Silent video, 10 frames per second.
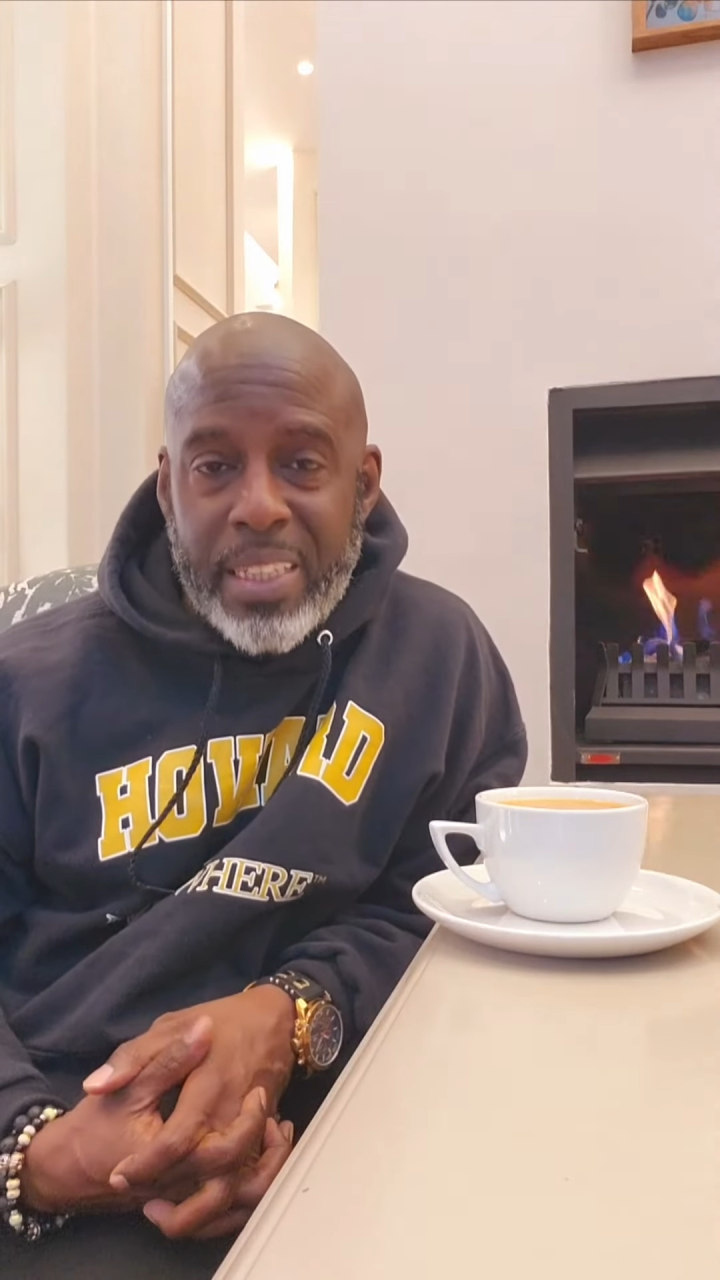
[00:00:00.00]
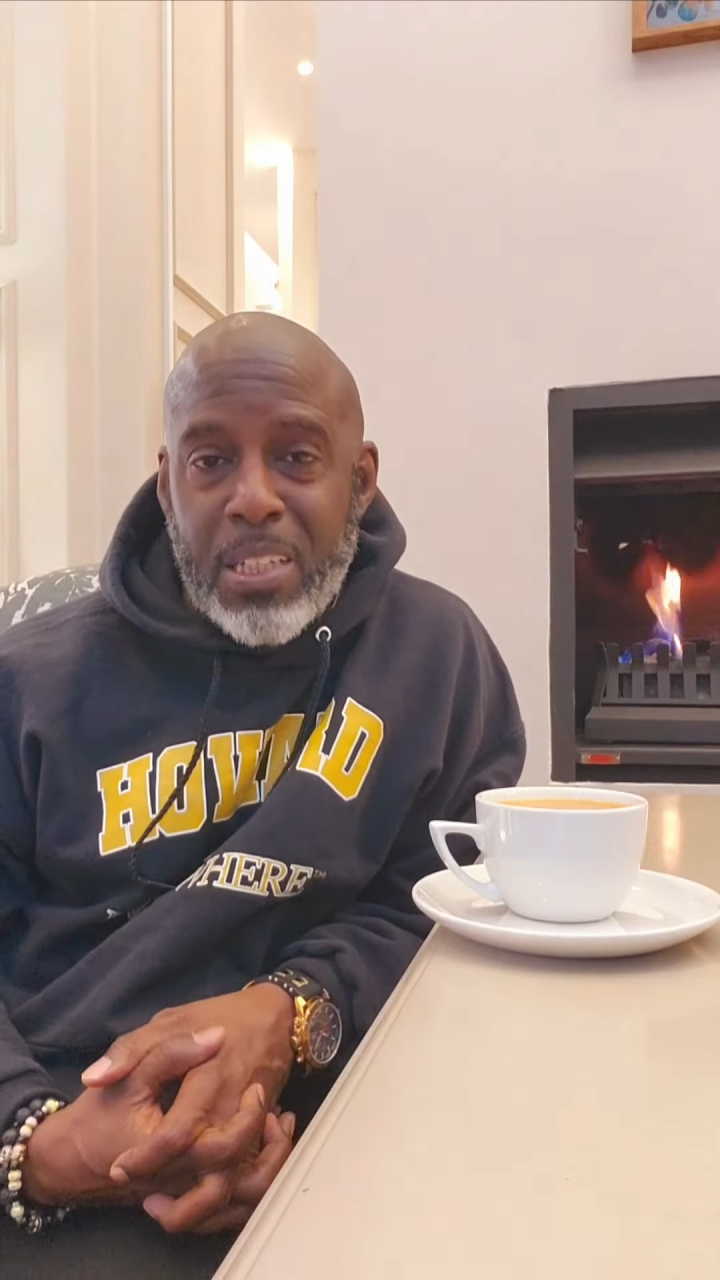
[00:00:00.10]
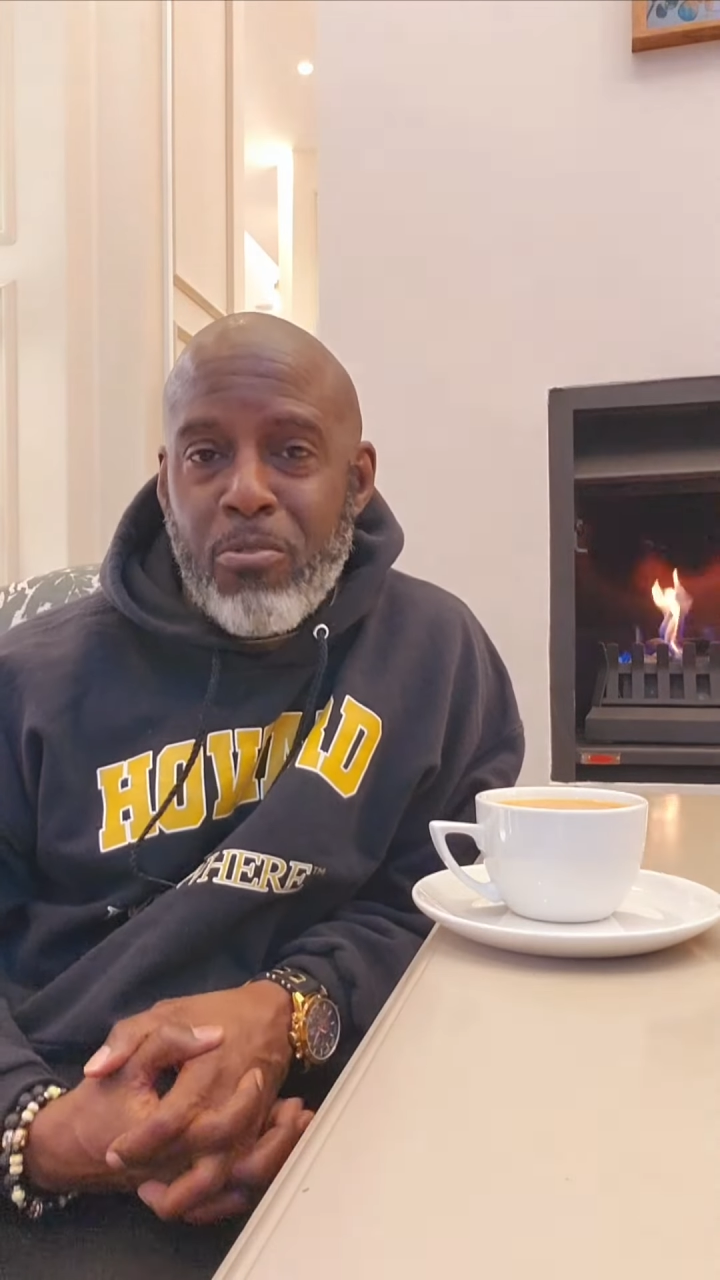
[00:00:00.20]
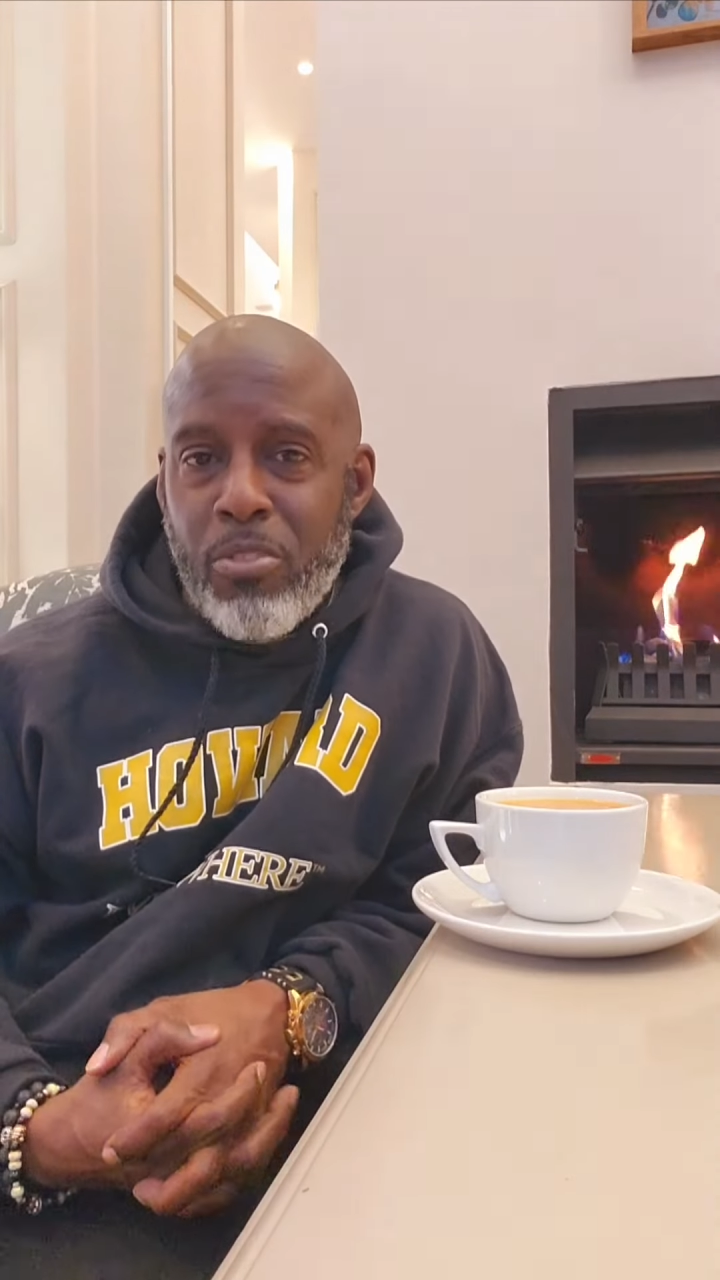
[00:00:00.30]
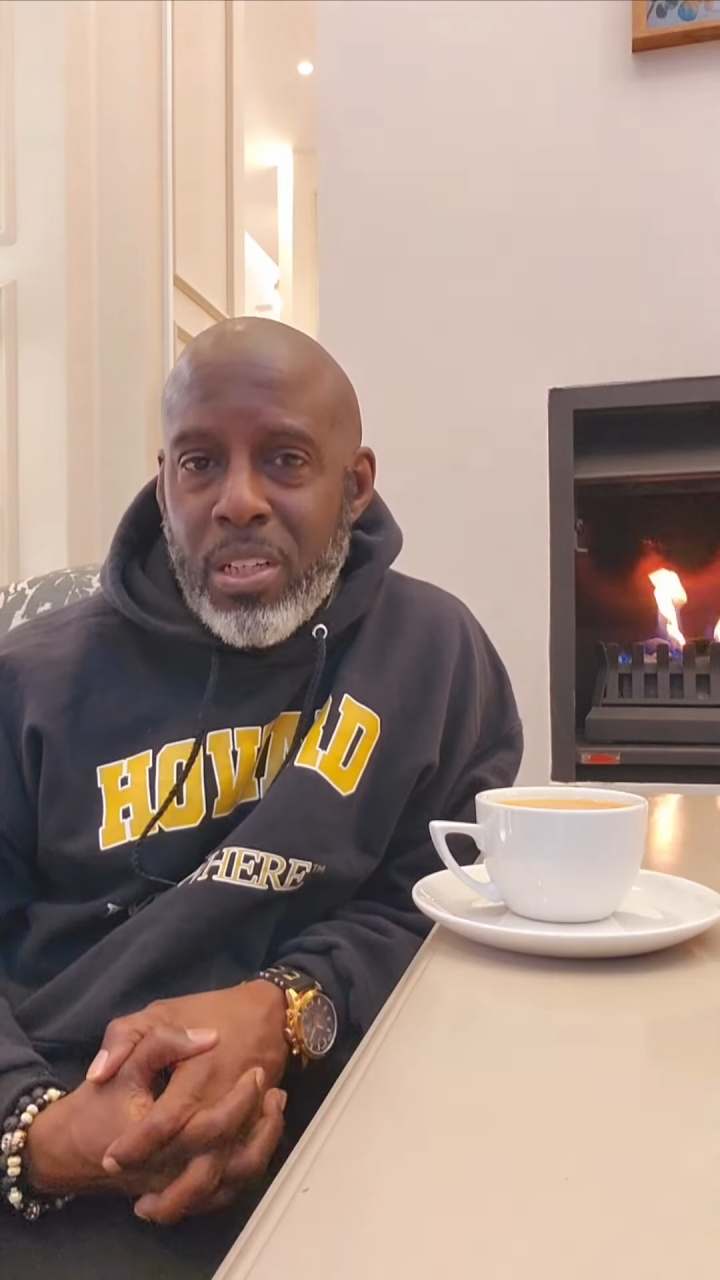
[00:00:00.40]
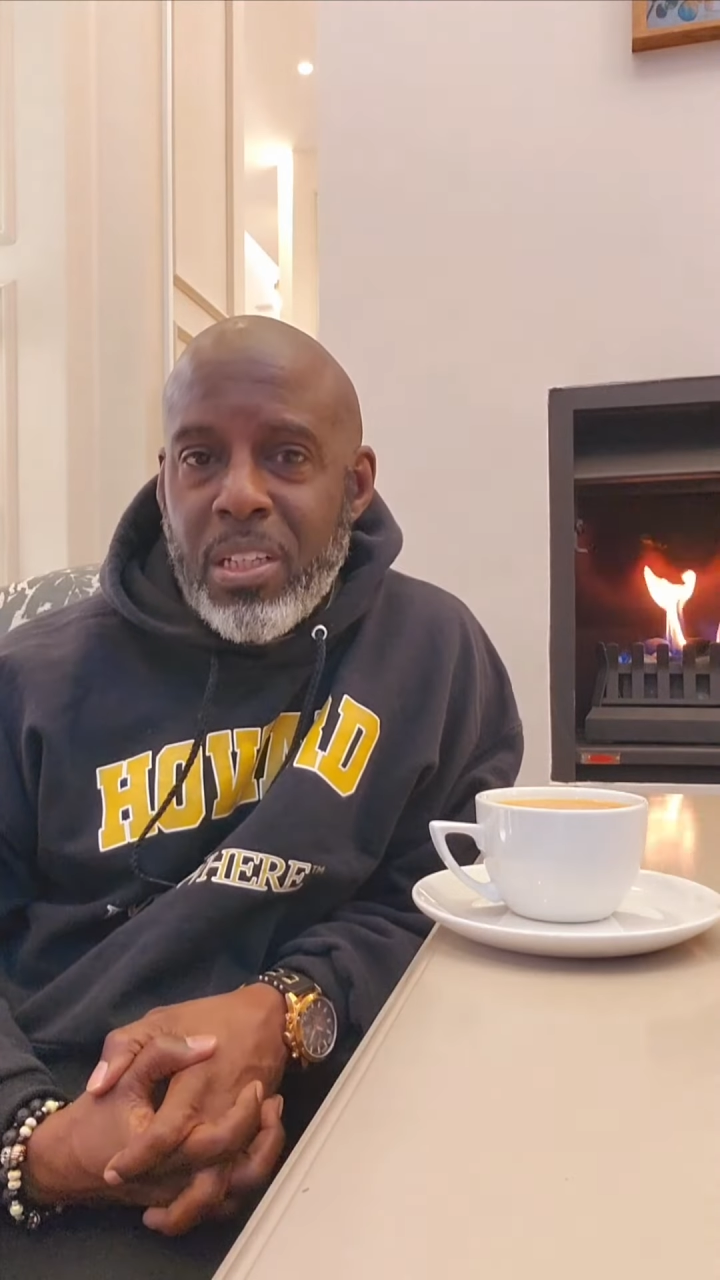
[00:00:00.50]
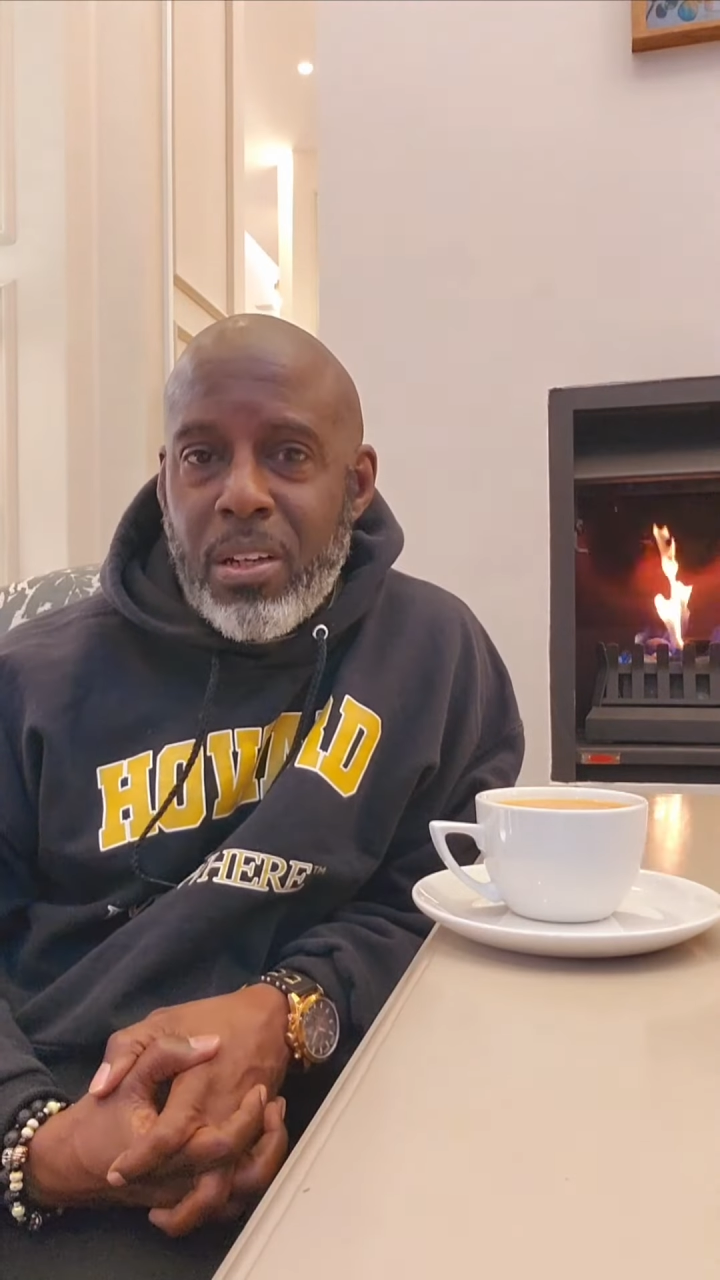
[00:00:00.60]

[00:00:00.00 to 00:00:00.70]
because I'm really